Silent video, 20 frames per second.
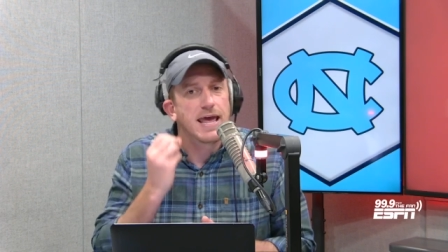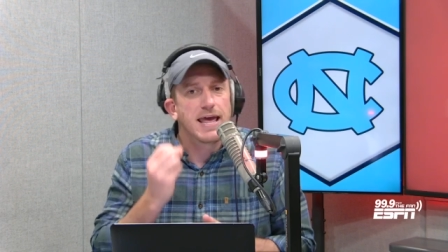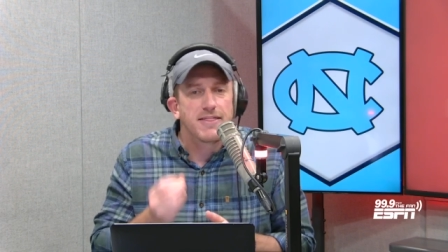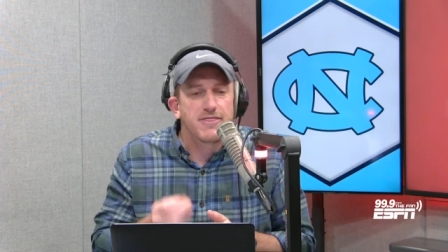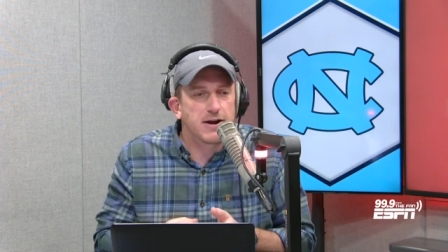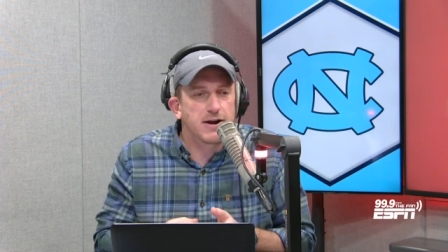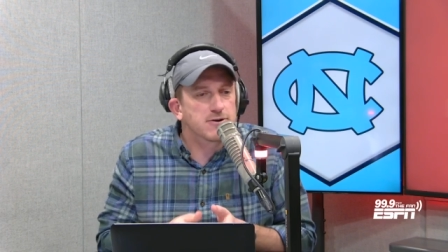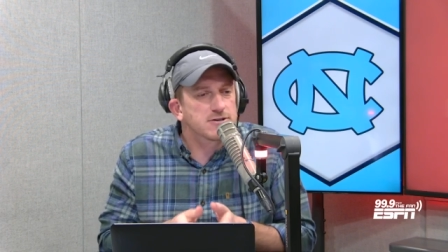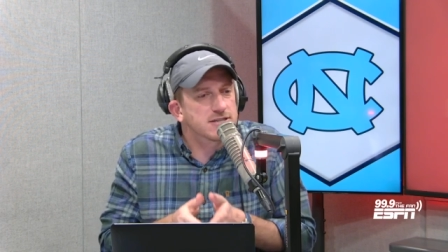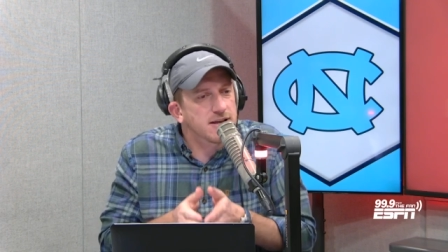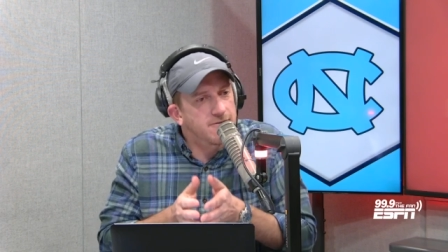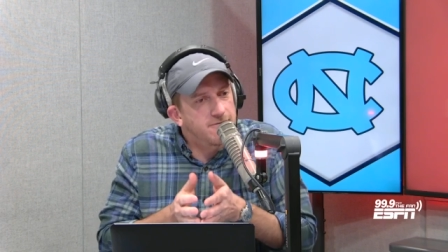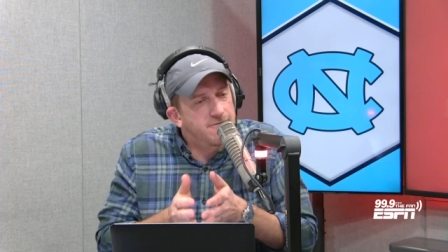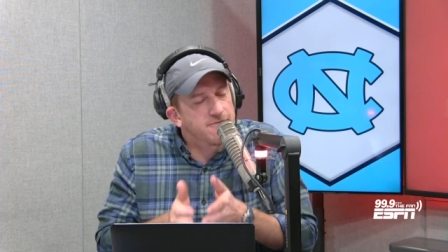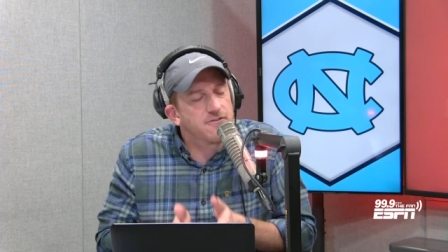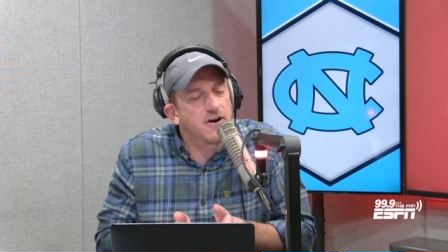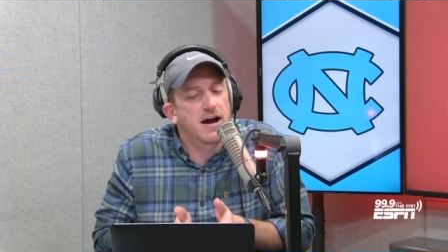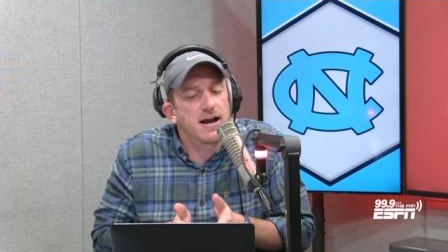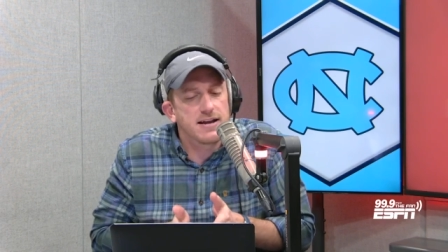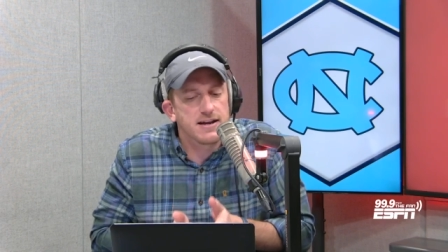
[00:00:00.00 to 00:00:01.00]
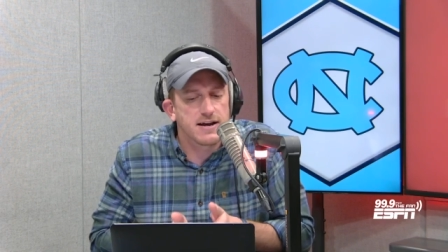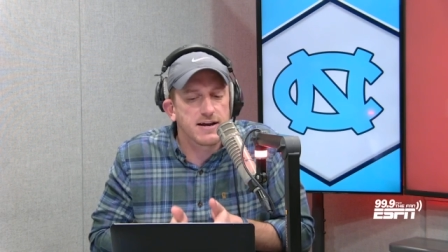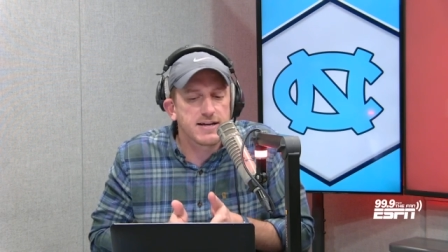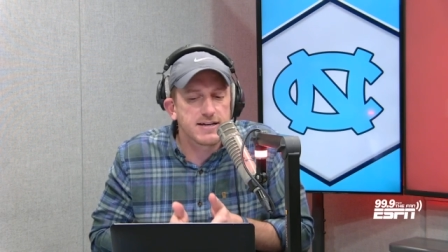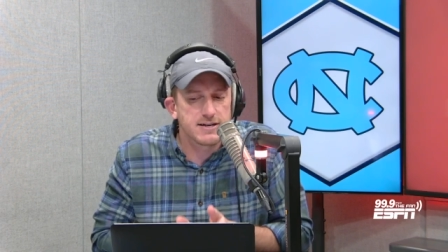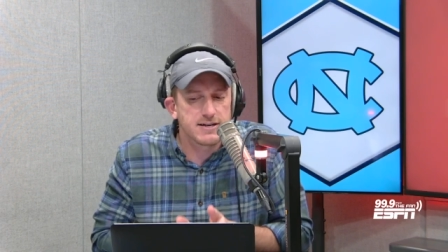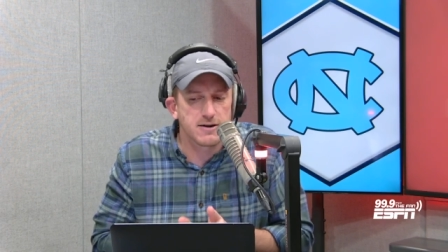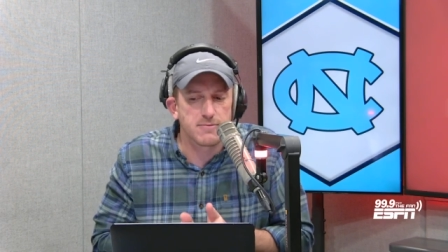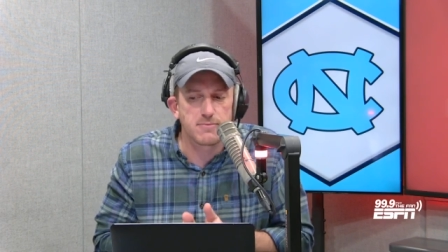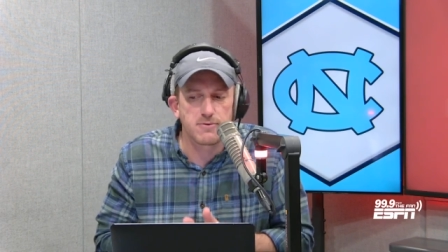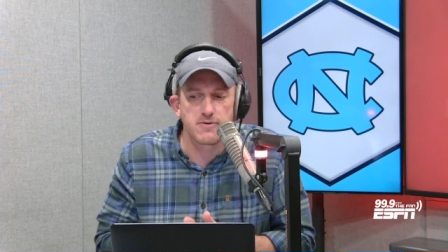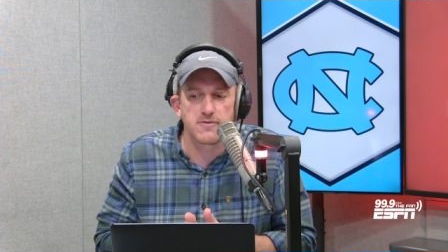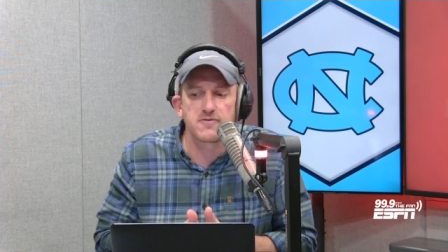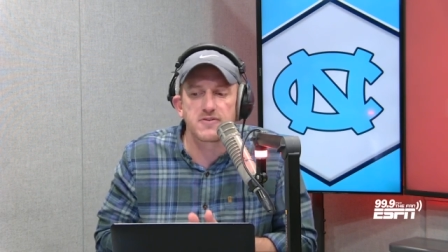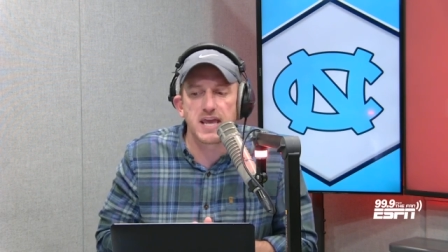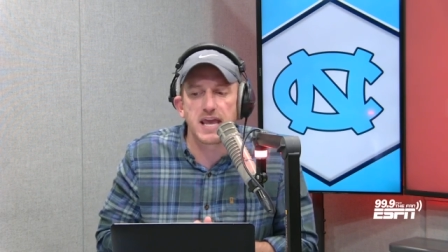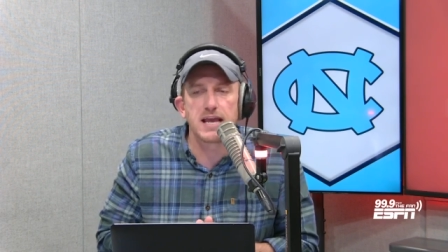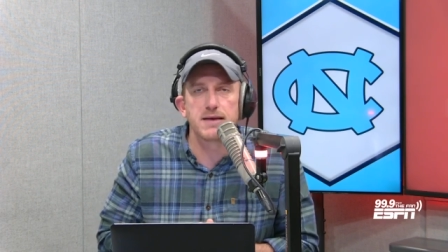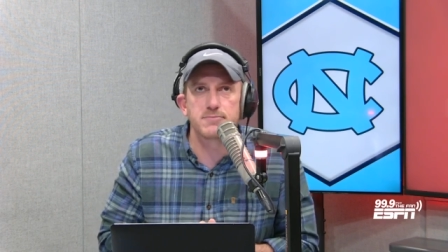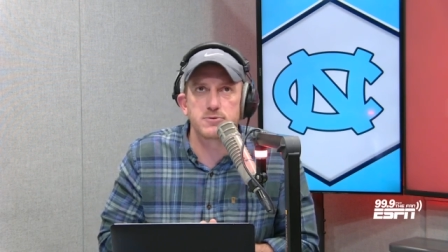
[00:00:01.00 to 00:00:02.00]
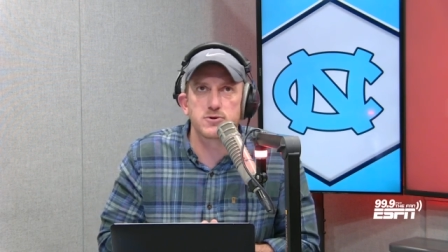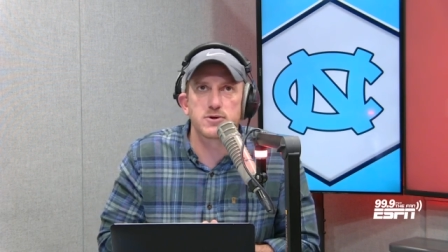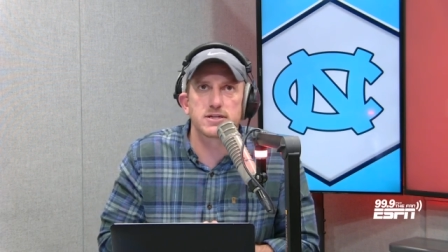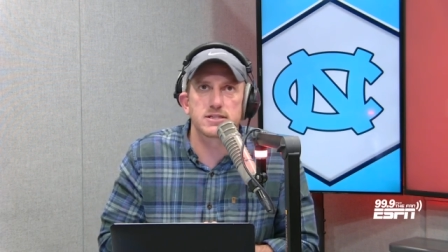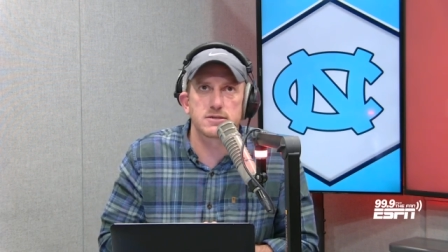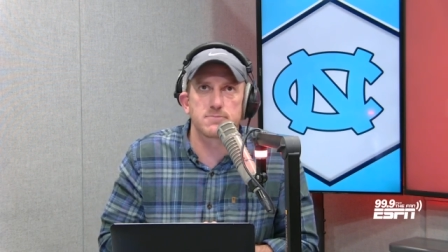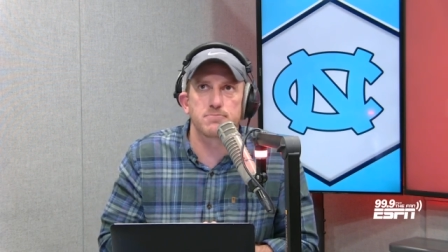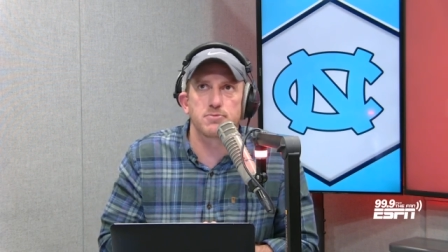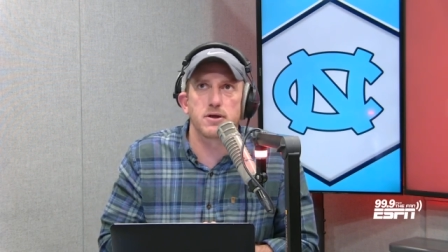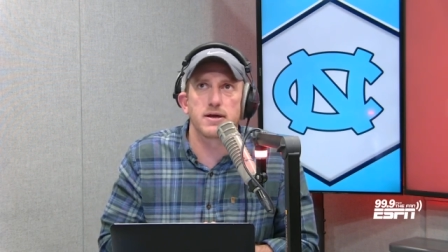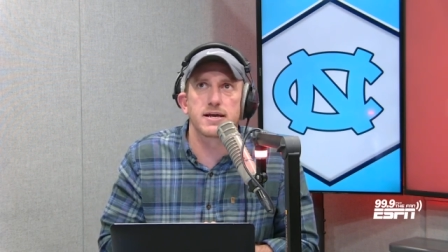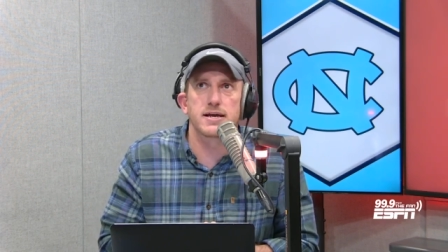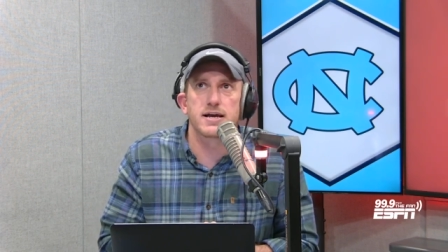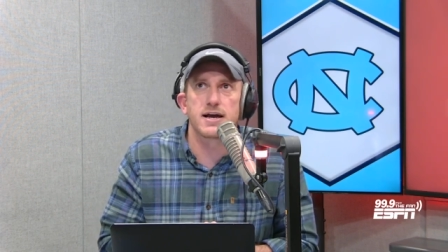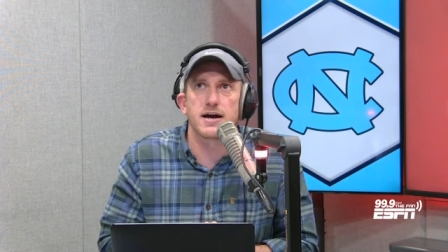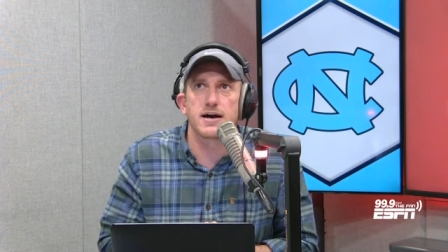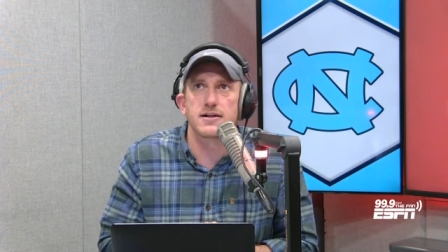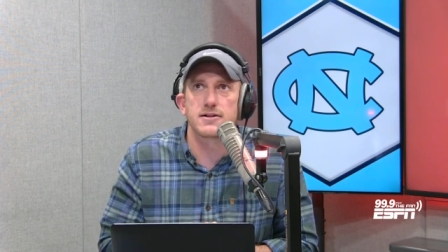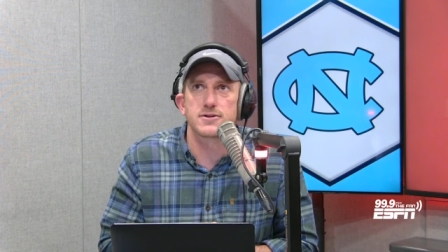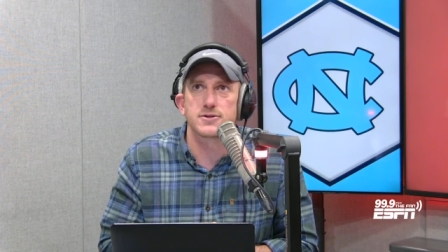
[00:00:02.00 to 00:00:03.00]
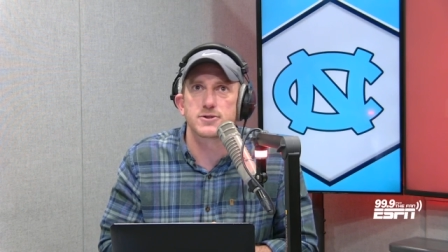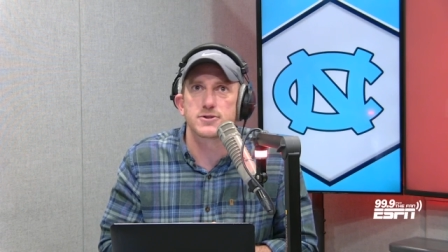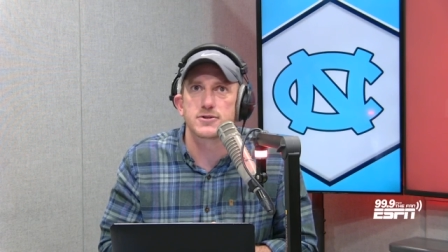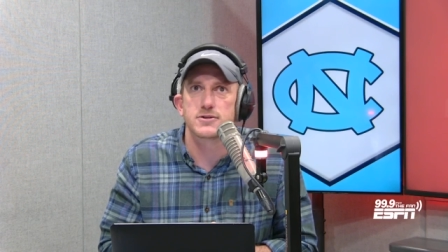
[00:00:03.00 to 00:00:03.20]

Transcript: There's a finite number of games you get to play in college.